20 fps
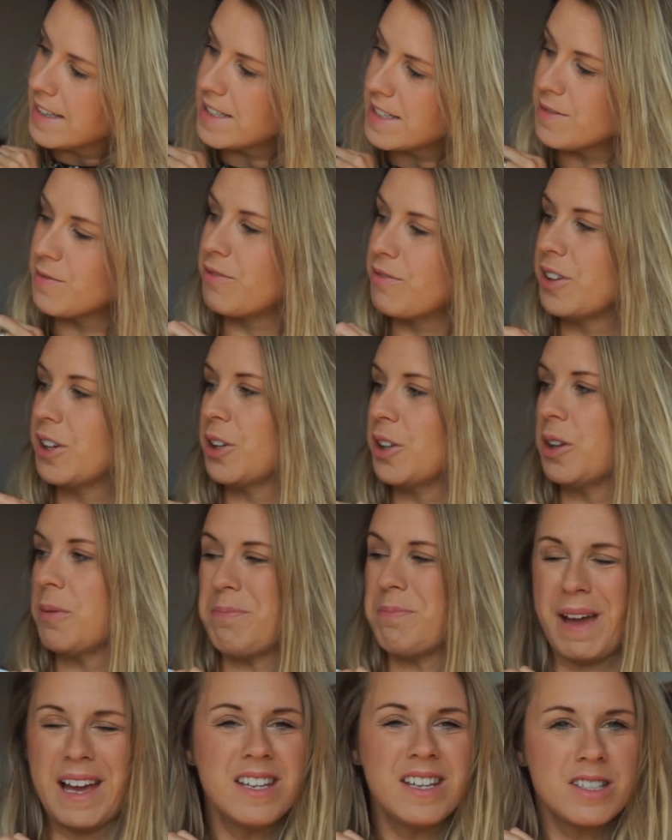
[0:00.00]
It doesn't feel the
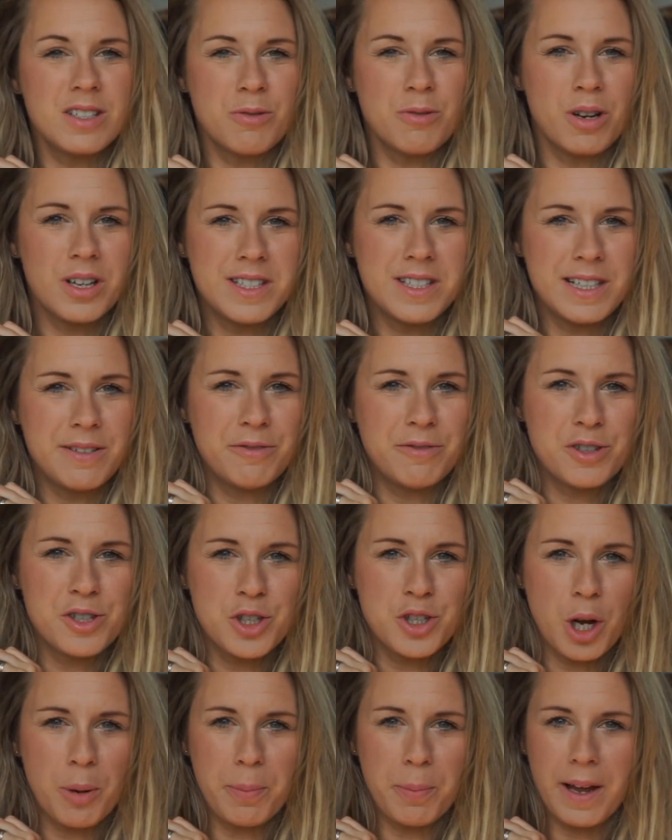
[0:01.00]
best quality for a
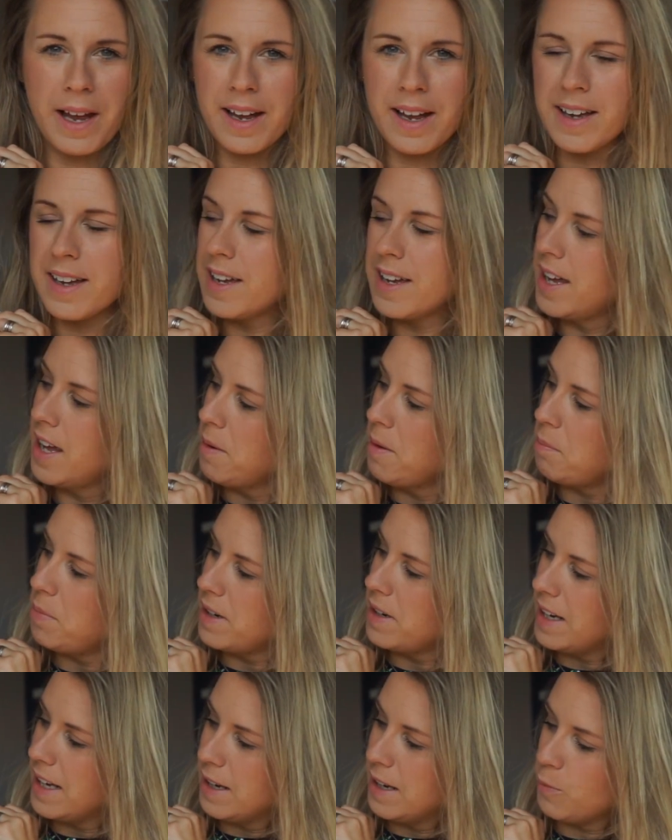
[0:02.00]
shopper,
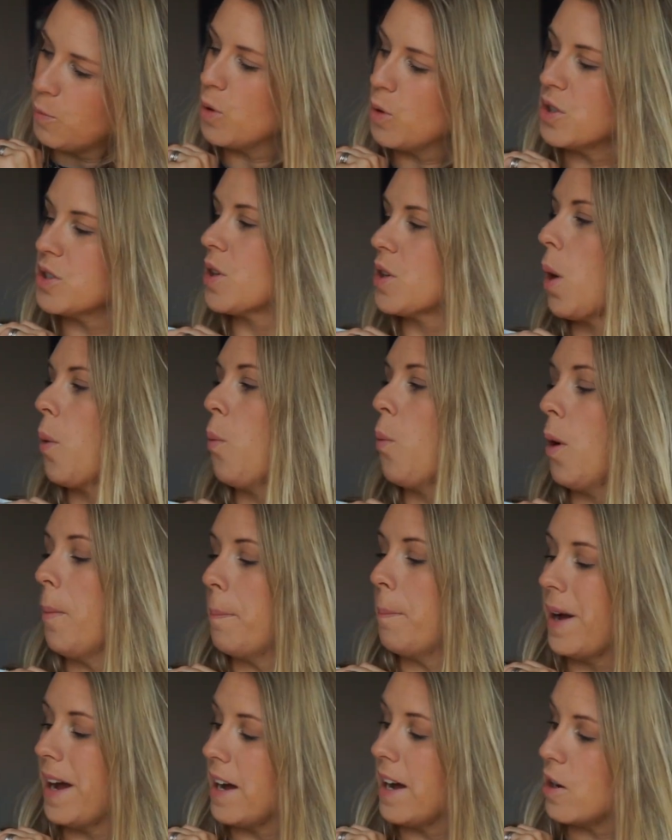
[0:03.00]
but it was
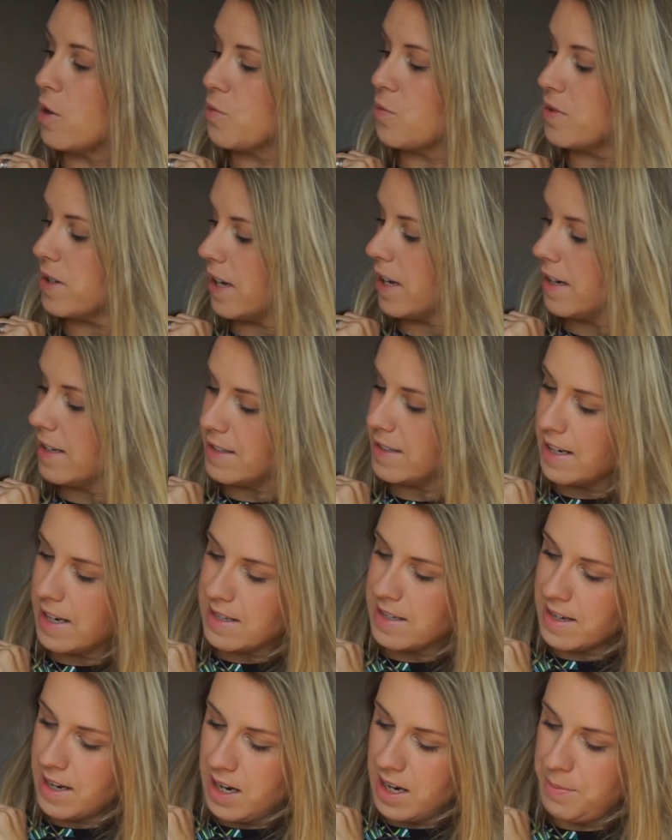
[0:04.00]
one pound and it
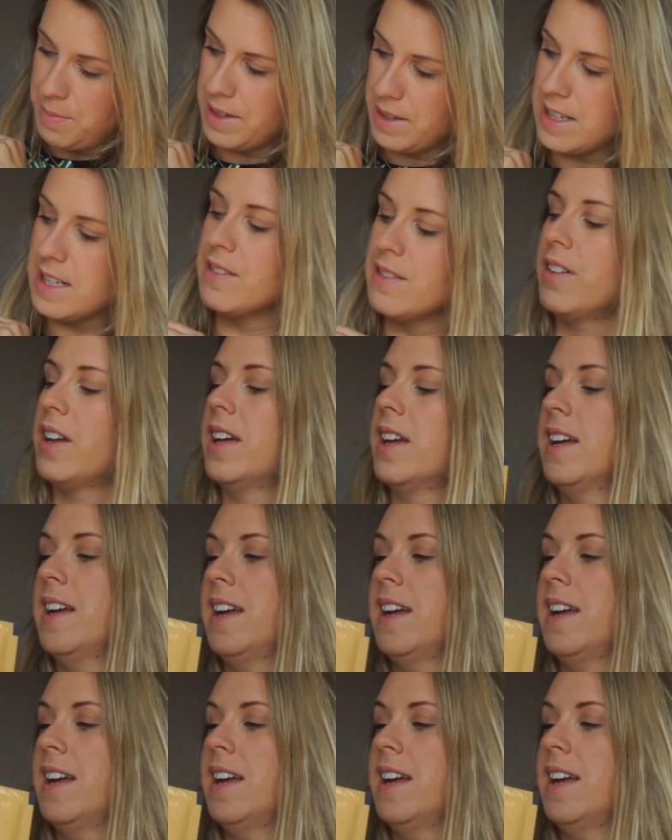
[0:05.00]
says I believe